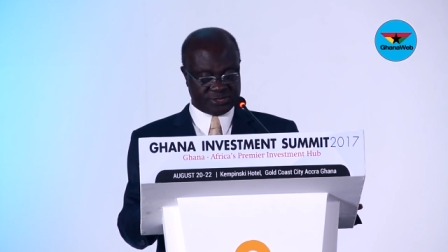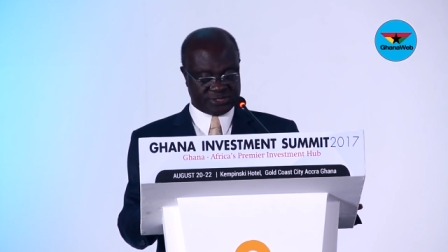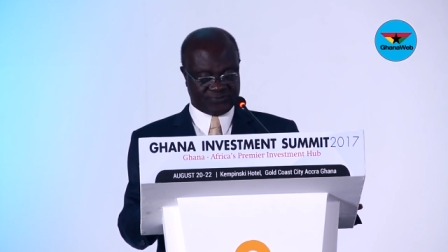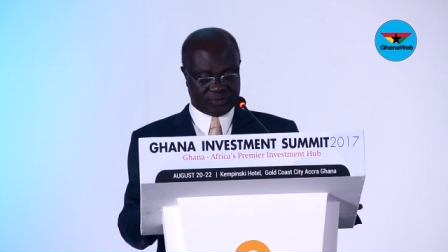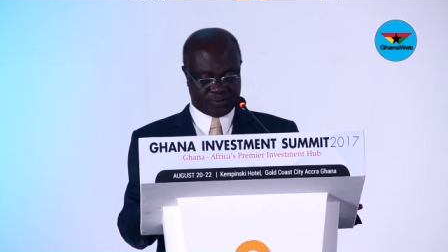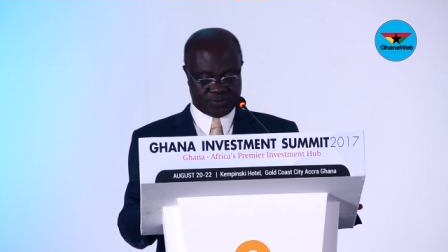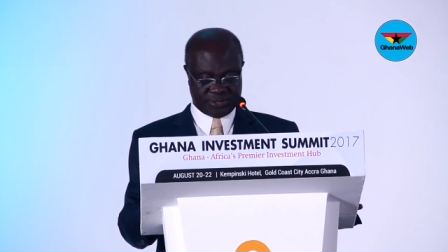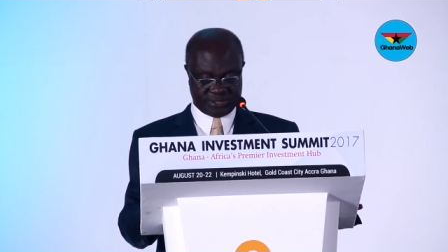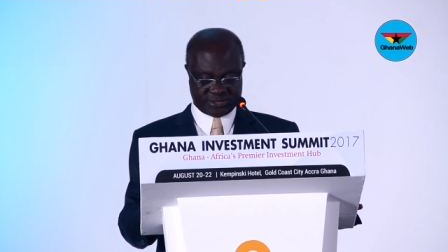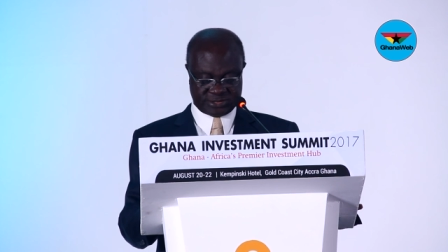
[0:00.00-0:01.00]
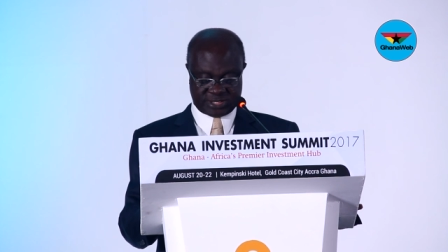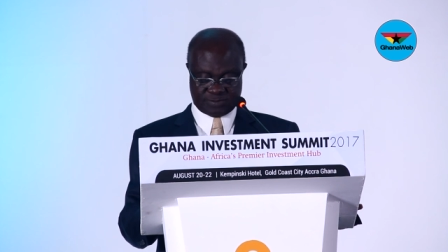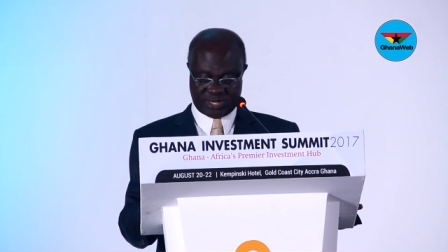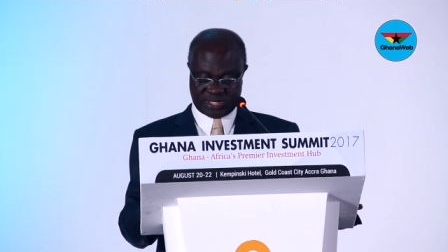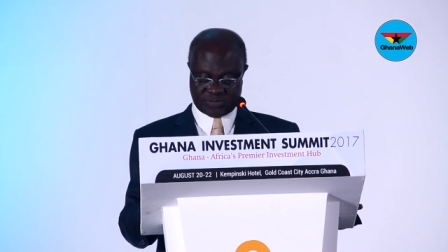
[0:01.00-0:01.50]
development, and
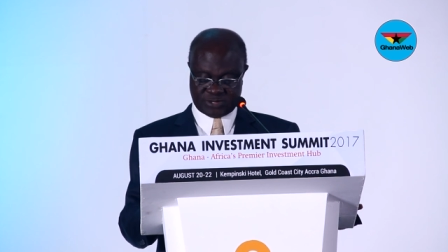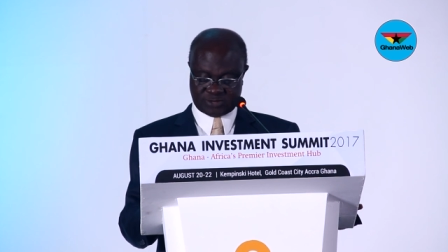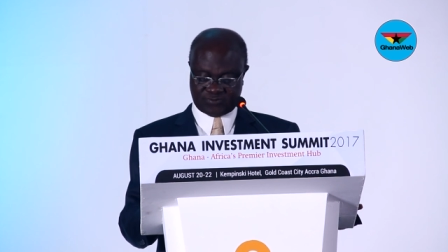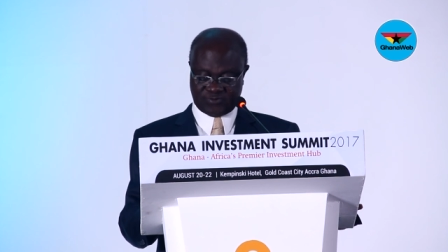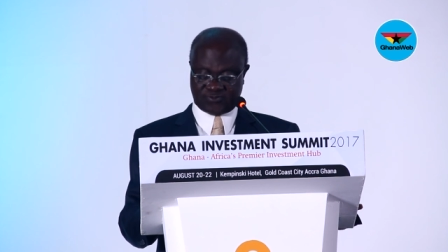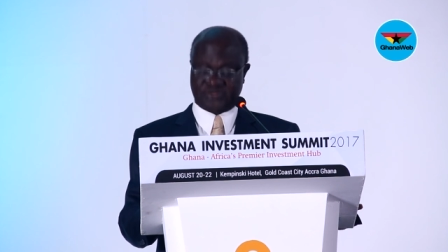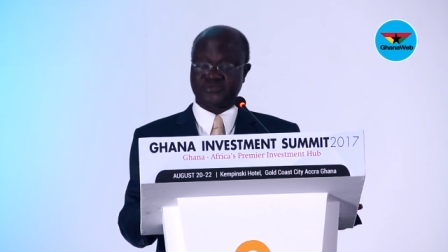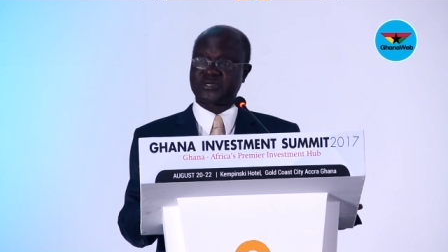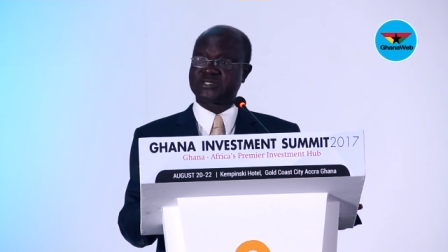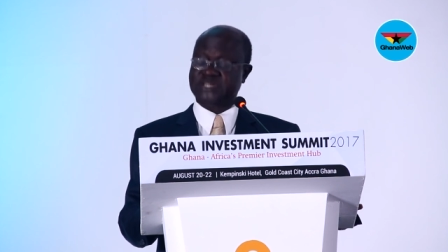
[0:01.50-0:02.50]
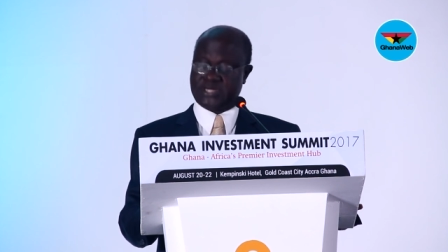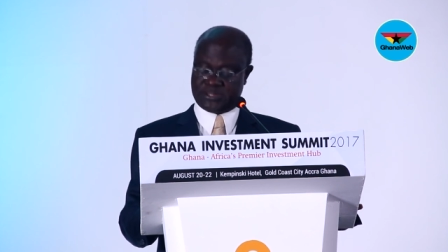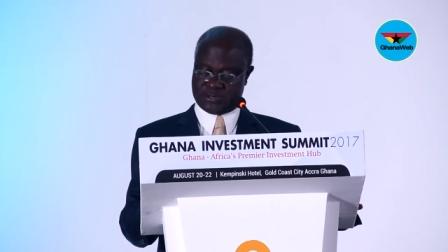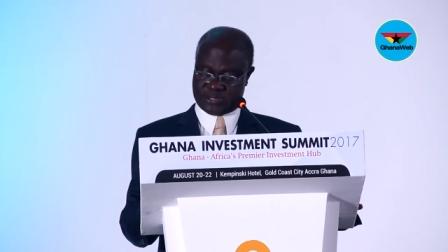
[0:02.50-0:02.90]
management of infrastructure,